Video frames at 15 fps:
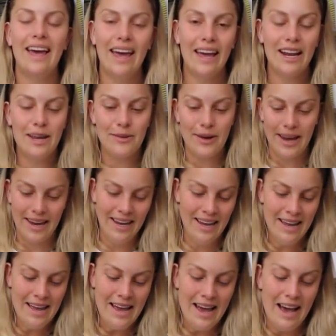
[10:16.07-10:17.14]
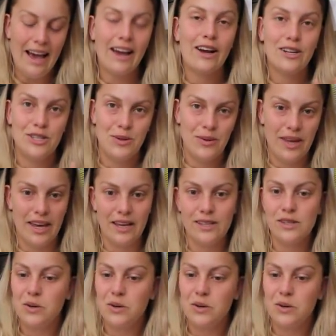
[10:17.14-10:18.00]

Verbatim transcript: Anyway, I got two things.